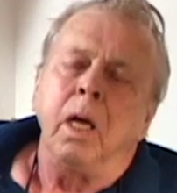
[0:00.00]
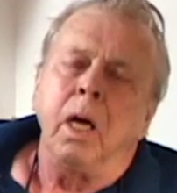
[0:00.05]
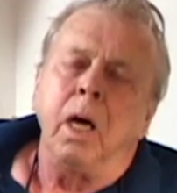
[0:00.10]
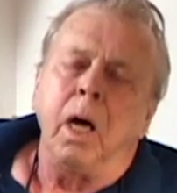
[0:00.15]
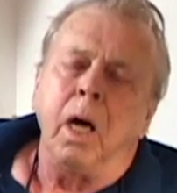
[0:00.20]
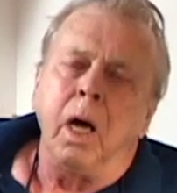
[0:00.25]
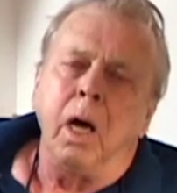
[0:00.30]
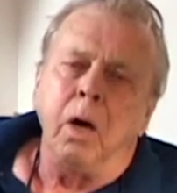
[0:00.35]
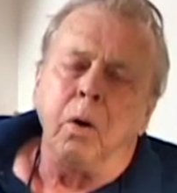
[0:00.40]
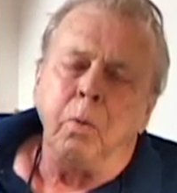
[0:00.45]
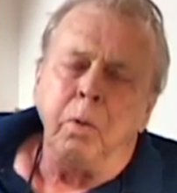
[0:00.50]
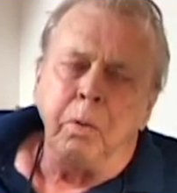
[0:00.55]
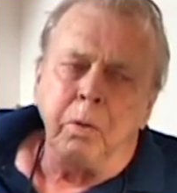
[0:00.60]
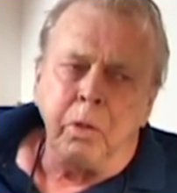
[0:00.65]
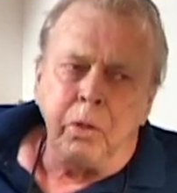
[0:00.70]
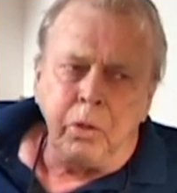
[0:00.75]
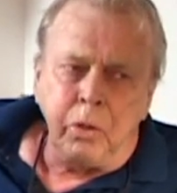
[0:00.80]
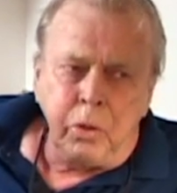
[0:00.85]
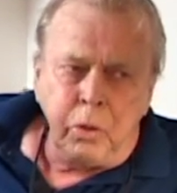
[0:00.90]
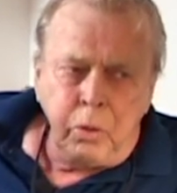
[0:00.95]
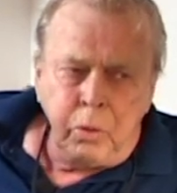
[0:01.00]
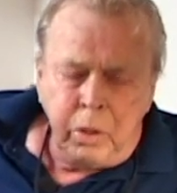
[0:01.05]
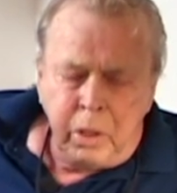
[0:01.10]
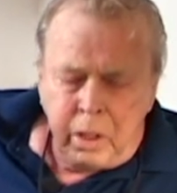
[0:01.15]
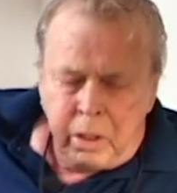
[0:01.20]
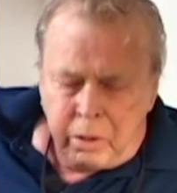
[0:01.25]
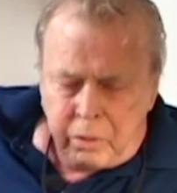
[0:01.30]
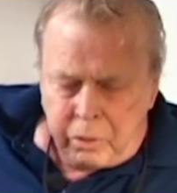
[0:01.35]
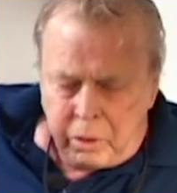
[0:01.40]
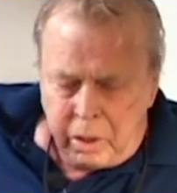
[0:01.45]
Uh, we were two
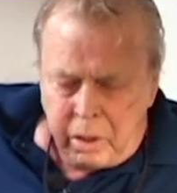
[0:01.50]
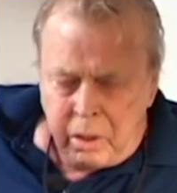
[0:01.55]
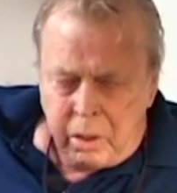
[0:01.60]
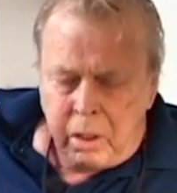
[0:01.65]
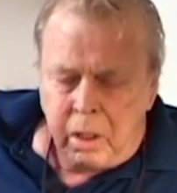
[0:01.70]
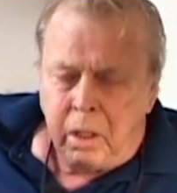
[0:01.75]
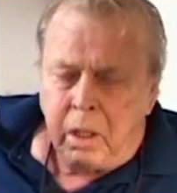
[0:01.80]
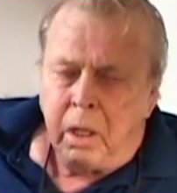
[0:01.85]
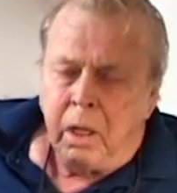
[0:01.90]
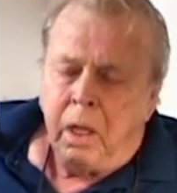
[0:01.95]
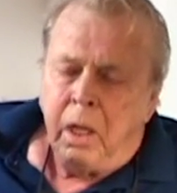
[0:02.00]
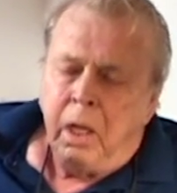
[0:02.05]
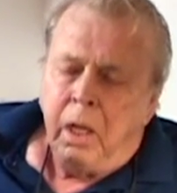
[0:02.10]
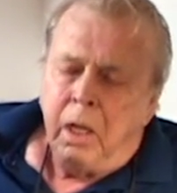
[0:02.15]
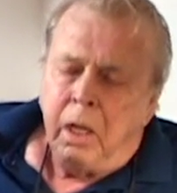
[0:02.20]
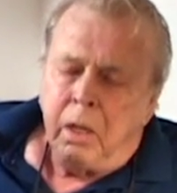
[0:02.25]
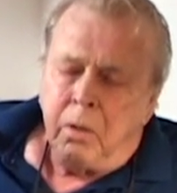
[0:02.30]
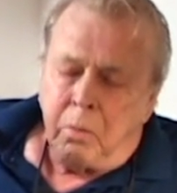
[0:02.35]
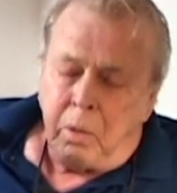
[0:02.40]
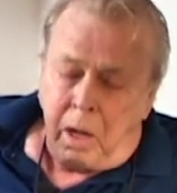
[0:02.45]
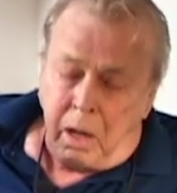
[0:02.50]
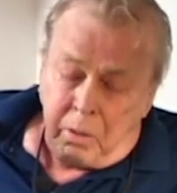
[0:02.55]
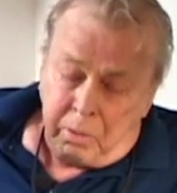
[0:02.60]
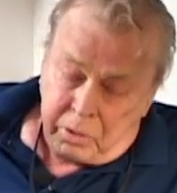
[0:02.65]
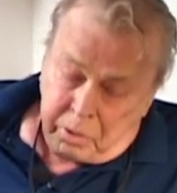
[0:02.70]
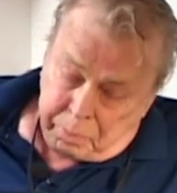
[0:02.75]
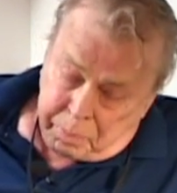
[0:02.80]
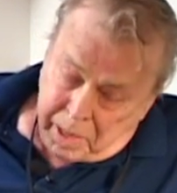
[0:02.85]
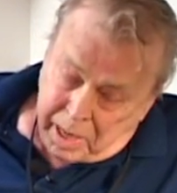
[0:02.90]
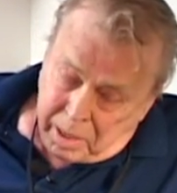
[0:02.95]
years in, well, it
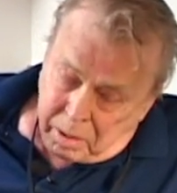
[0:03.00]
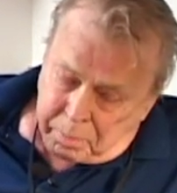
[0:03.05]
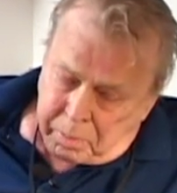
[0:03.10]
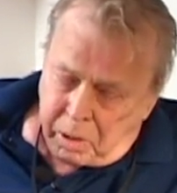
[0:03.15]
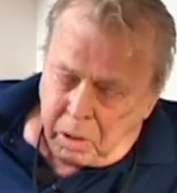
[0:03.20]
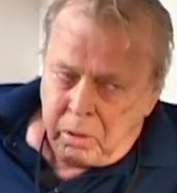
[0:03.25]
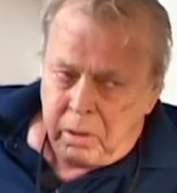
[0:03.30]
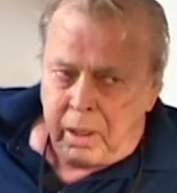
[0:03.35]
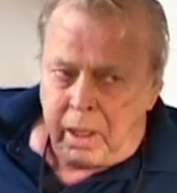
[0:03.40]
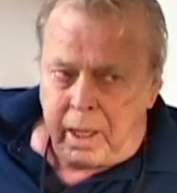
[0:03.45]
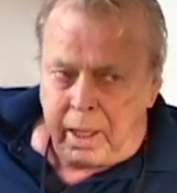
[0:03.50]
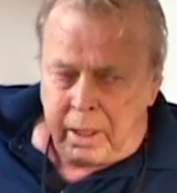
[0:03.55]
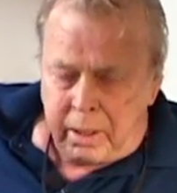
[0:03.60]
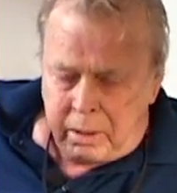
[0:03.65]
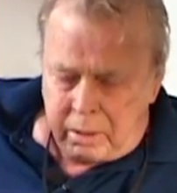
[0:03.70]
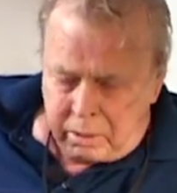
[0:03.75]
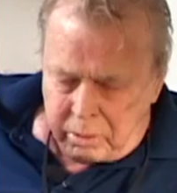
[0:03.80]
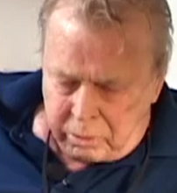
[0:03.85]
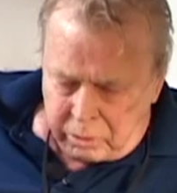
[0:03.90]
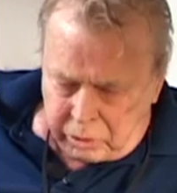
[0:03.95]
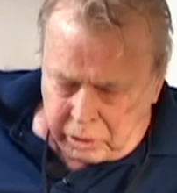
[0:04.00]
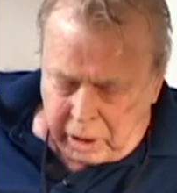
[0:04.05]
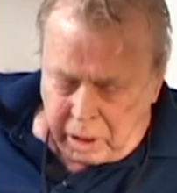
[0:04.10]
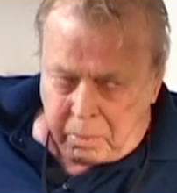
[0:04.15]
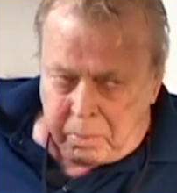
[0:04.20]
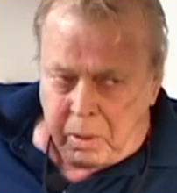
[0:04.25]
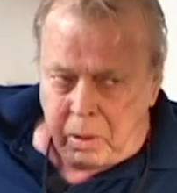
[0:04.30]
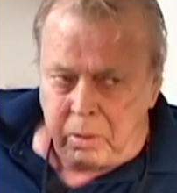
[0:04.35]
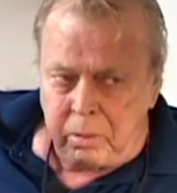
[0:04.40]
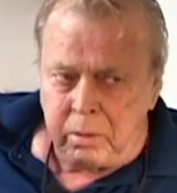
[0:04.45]
was a paddle boat and
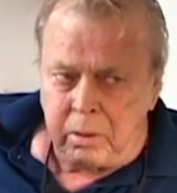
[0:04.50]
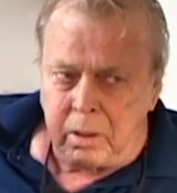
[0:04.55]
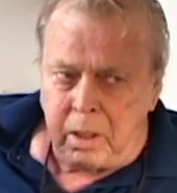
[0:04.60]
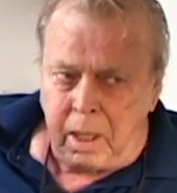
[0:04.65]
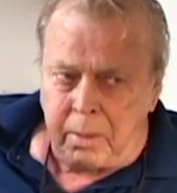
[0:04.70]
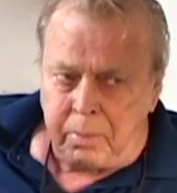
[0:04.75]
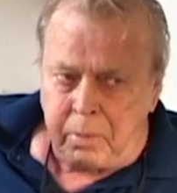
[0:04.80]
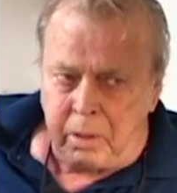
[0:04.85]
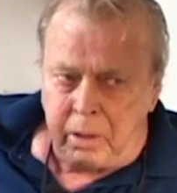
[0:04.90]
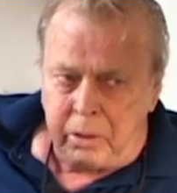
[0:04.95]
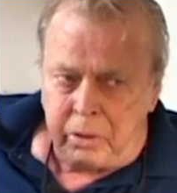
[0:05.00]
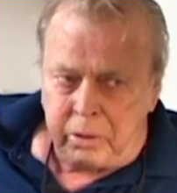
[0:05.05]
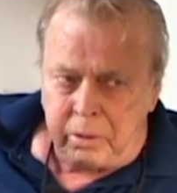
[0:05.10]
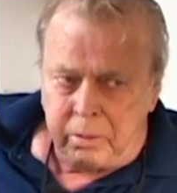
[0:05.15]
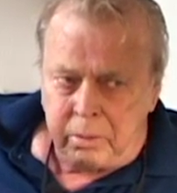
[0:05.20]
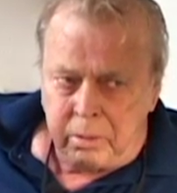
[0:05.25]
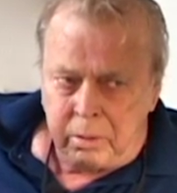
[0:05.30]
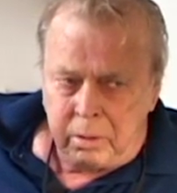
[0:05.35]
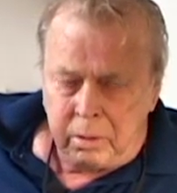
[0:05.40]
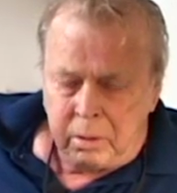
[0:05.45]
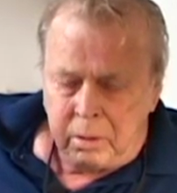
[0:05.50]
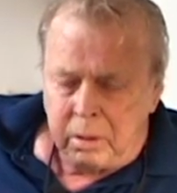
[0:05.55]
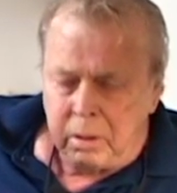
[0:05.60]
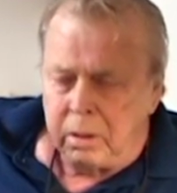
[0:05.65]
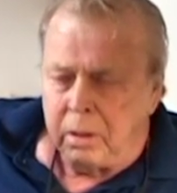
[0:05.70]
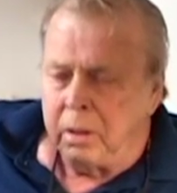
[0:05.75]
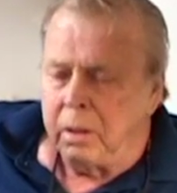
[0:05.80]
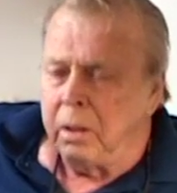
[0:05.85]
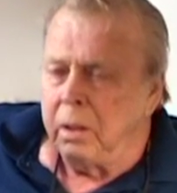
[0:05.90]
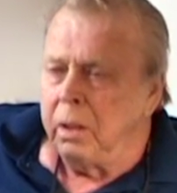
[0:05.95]
sailboat operation.
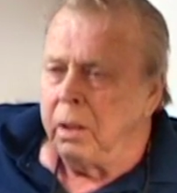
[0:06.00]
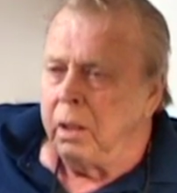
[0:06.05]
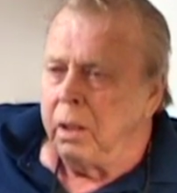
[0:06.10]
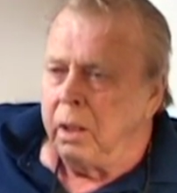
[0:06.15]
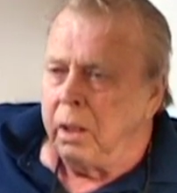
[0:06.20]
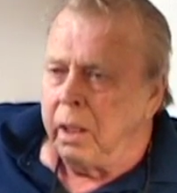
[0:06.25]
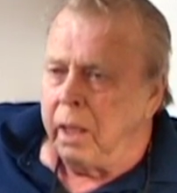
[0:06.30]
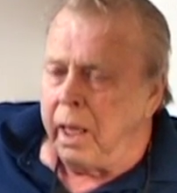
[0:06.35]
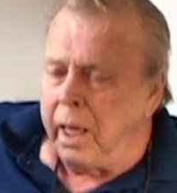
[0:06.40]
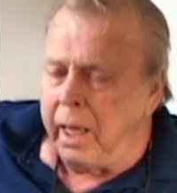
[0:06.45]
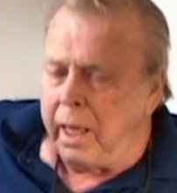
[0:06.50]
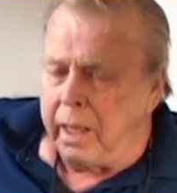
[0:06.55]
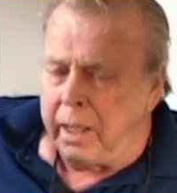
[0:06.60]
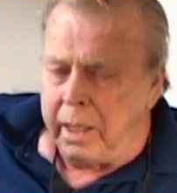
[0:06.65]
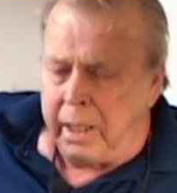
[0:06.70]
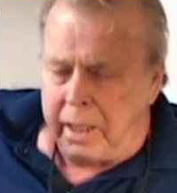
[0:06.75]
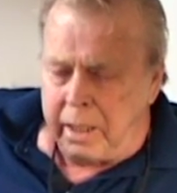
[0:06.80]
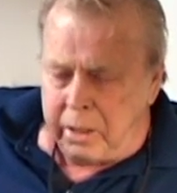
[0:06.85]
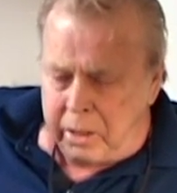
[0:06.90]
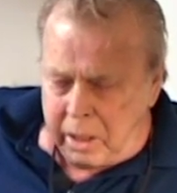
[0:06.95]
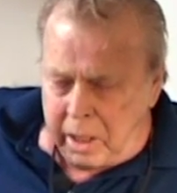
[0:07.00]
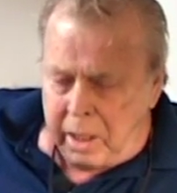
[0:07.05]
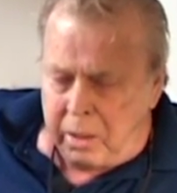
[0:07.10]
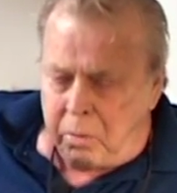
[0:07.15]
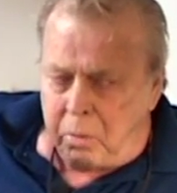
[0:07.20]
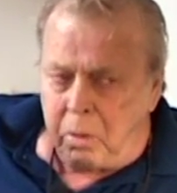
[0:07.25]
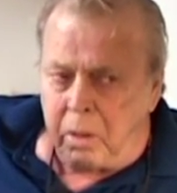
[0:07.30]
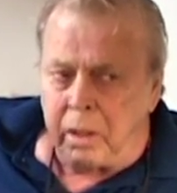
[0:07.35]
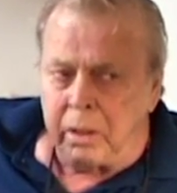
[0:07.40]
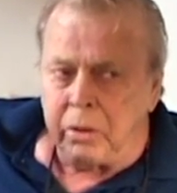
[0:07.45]
And the
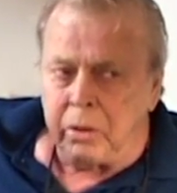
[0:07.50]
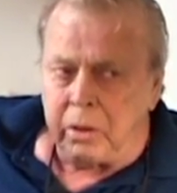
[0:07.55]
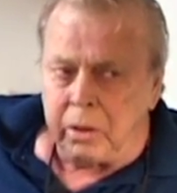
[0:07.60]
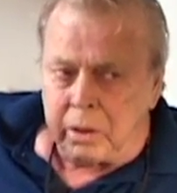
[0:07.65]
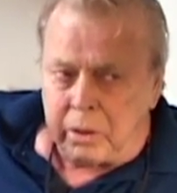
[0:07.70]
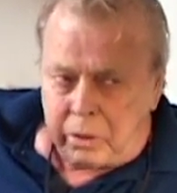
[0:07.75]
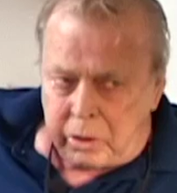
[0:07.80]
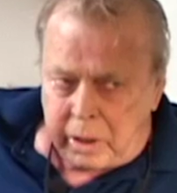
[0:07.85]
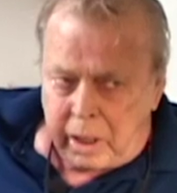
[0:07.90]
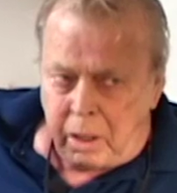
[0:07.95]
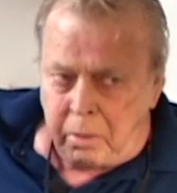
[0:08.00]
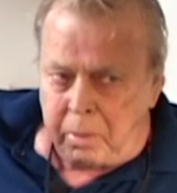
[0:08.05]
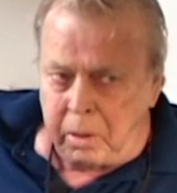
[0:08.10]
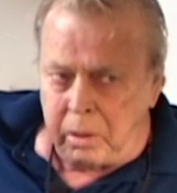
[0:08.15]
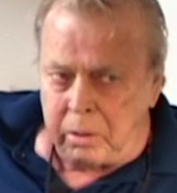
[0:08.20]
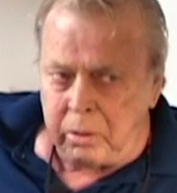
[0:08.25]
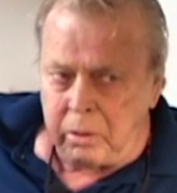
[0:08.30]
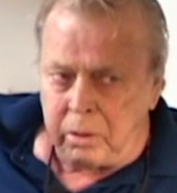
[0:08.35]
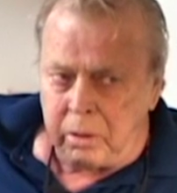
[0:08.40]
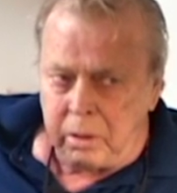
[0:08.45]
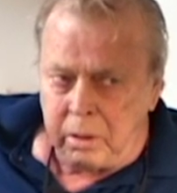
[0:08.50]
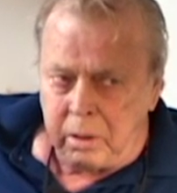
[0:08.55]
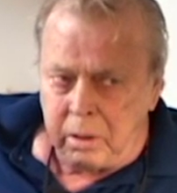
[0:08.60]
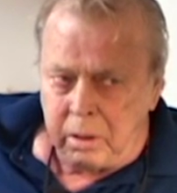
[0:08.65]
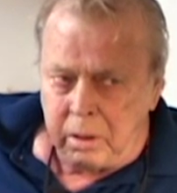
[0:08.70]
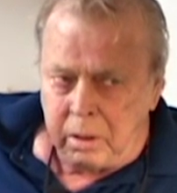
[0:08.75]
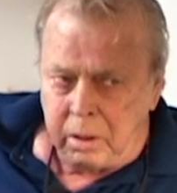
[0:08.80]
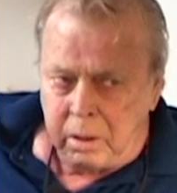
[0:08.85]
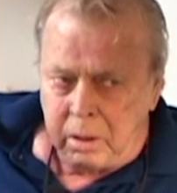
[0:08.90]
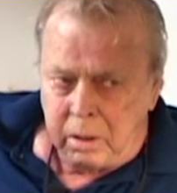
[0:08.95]
intent was the sailboats
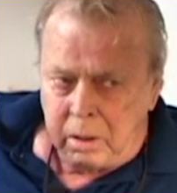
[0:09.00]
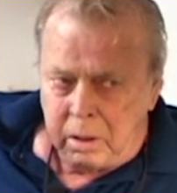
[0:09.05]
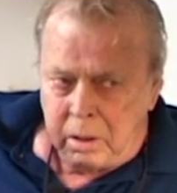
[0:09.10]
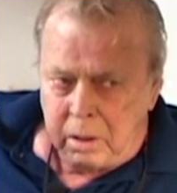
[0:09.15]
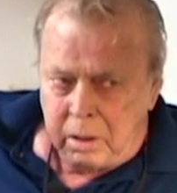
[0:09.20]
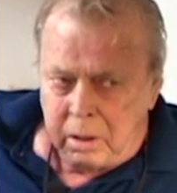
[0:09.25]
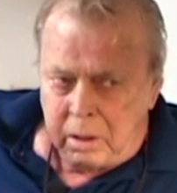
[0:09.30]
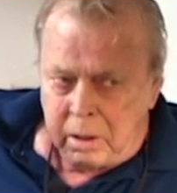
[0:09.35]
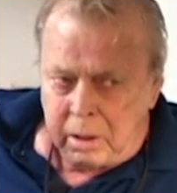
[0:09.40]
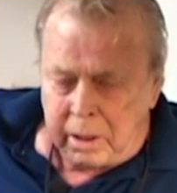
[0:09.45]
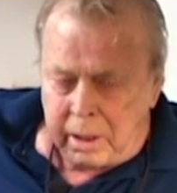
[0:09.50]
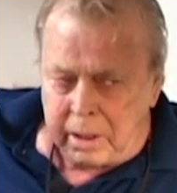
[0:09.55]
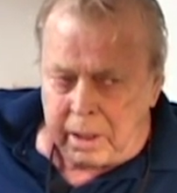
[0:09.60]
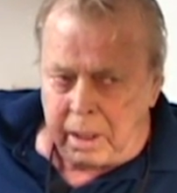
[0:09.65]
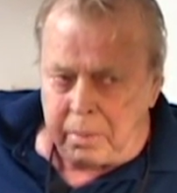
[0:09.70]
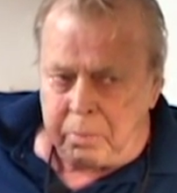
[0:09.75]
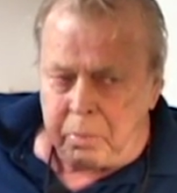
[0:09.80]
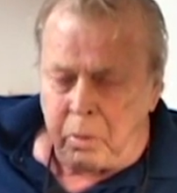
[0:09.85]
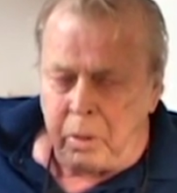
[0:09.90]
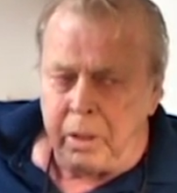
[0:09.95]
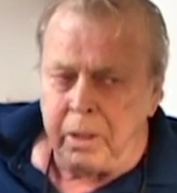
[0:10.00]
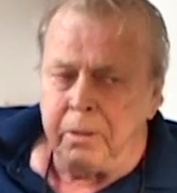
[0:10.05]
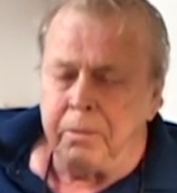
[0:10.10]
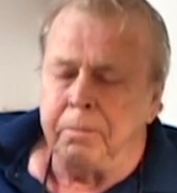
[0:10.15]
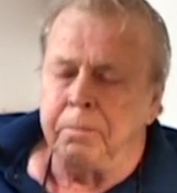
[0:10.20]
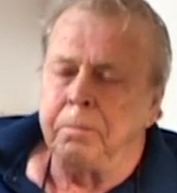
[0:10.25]
at that point.